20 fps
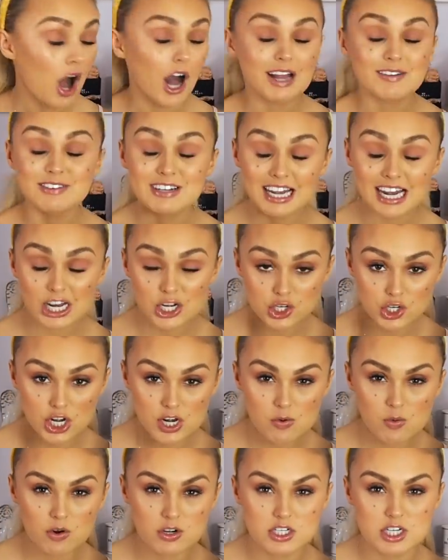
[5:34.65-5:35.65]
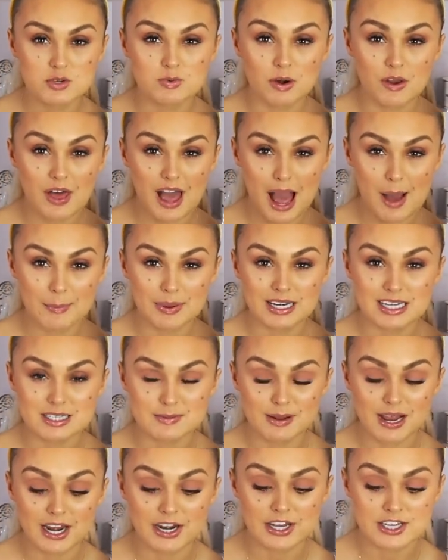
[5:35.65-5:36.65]
I've literally wanted one of the happiness
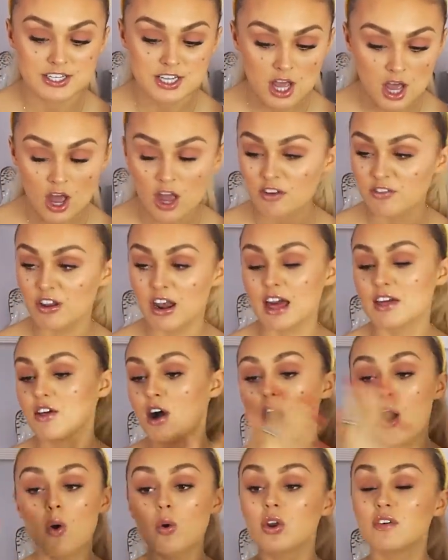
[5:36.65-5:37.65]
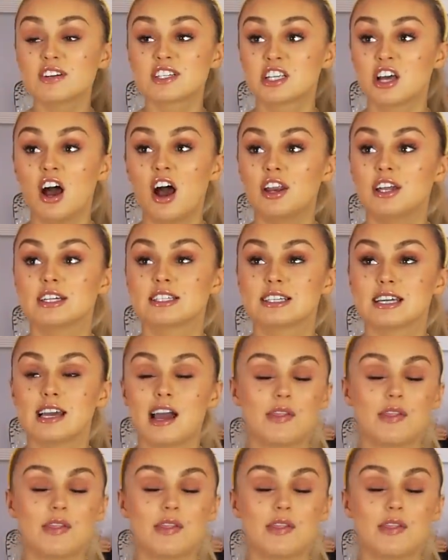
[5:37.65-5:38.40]
planners for like the whole of eternity,